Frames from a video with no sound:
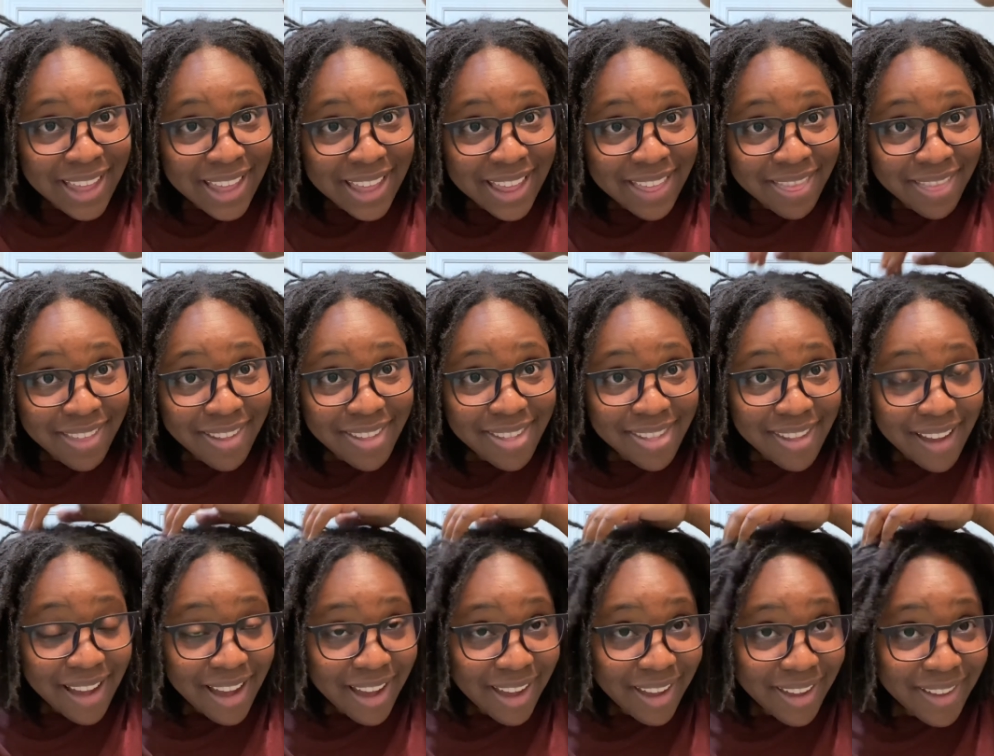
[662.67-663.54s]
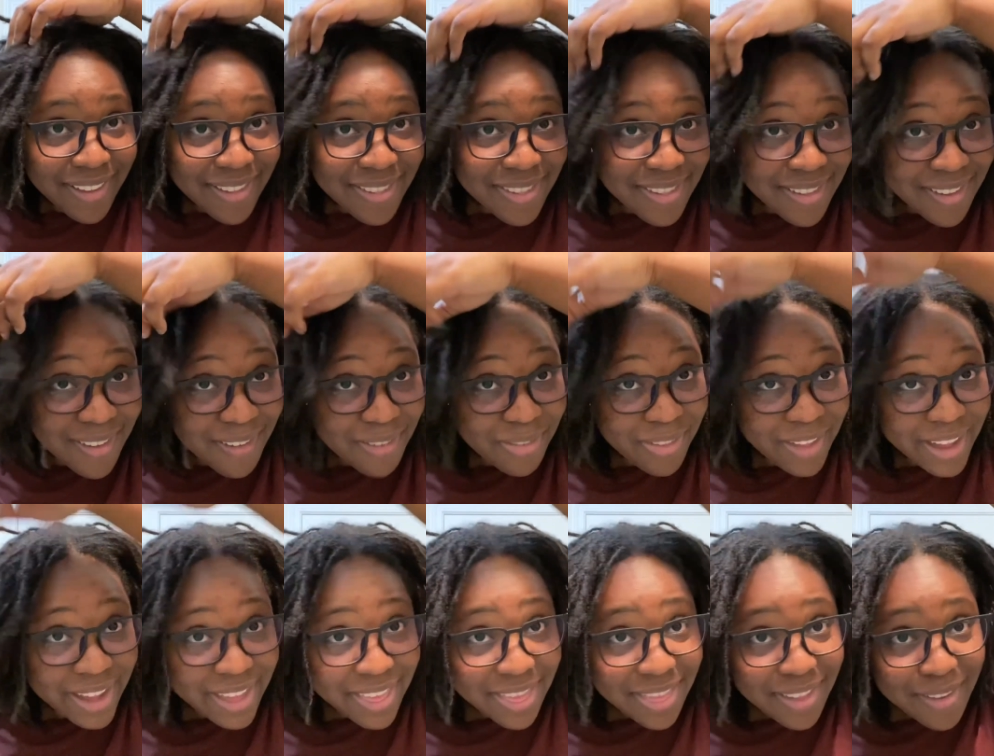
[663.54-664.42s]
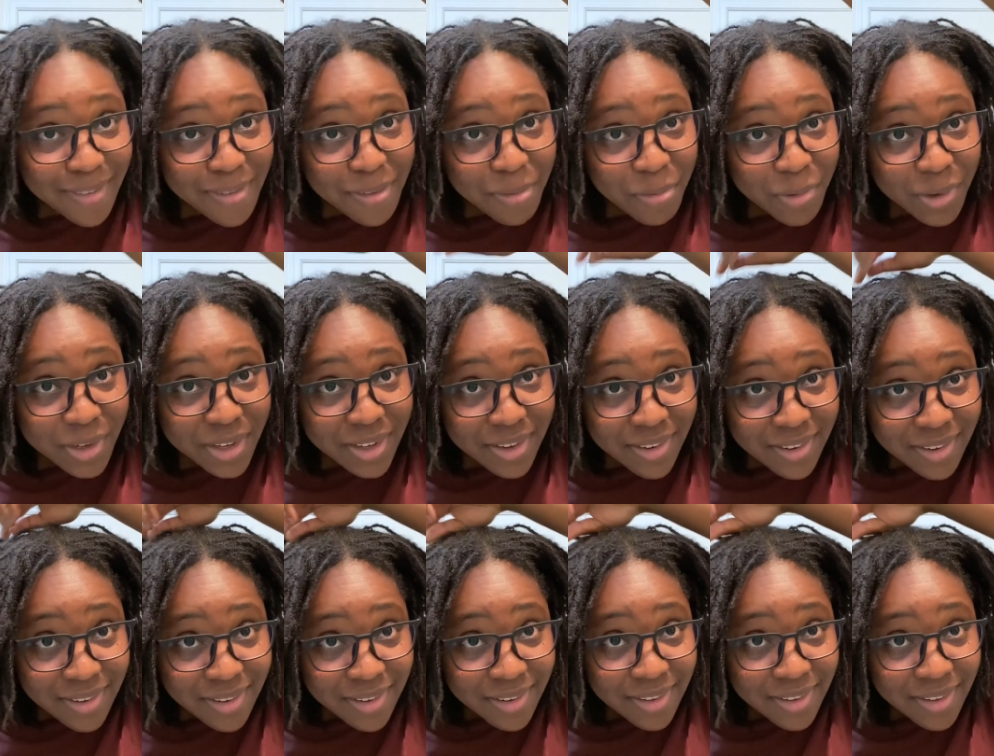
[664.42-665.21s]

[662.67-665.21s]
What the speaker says: the size of like this one.